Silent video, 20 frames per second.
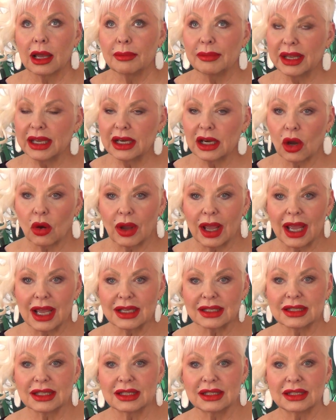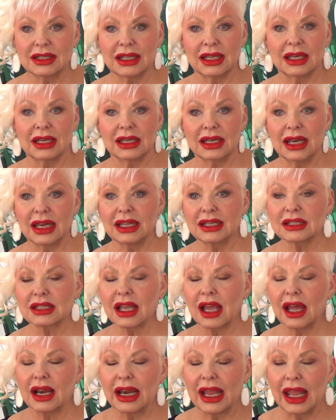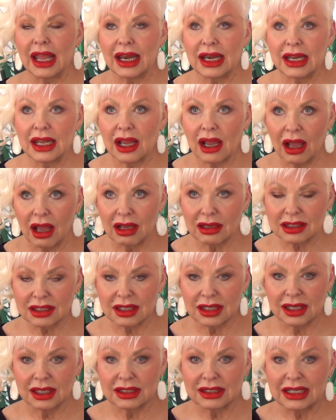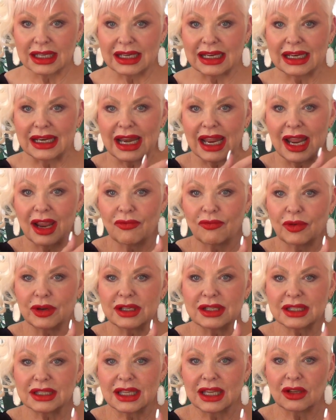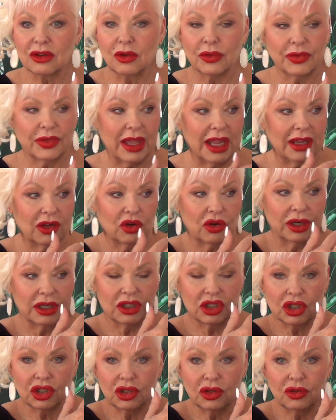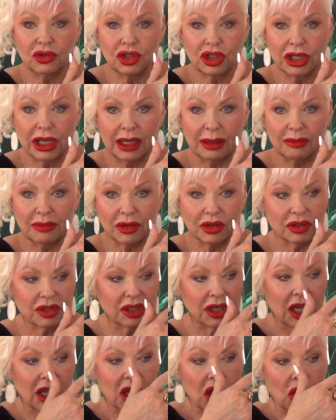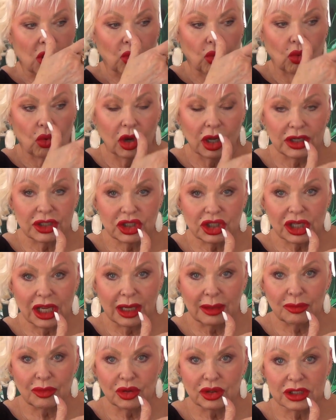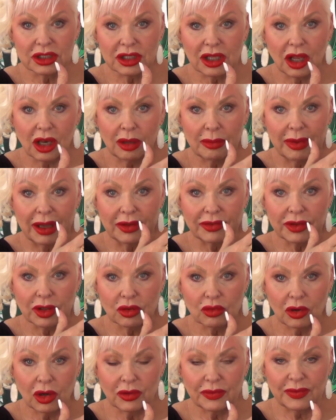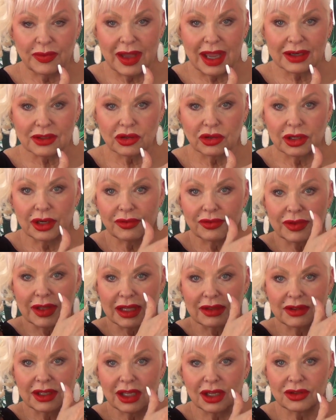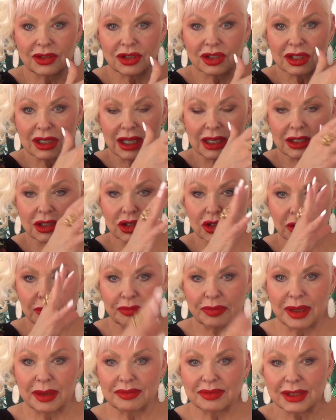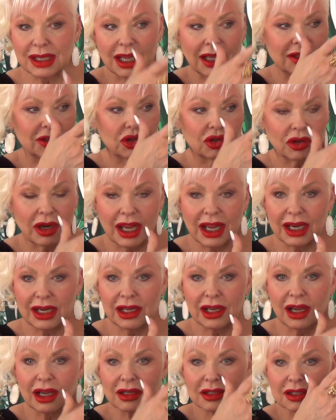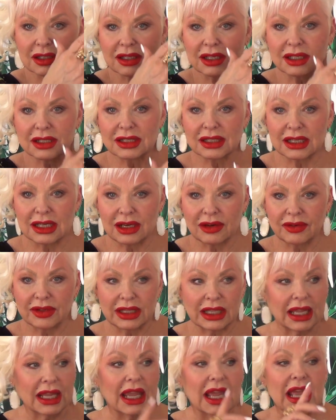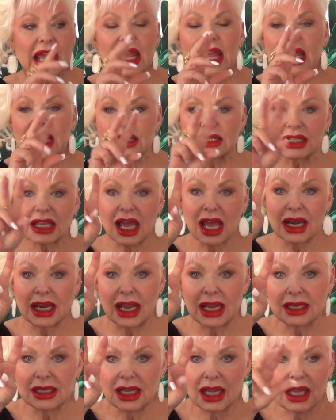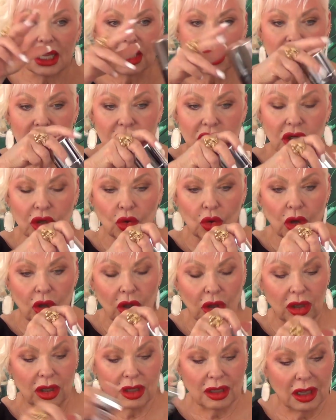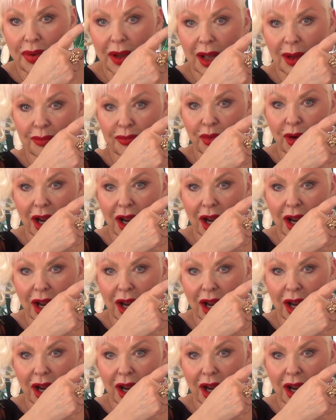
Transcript: amino acids in it. It's got antioxidants in it. Every single thing are in two chambers. One chamber is all about the growth factor and everything. The other side is your peptides, your antioxidants, and everything. It's got a dual pump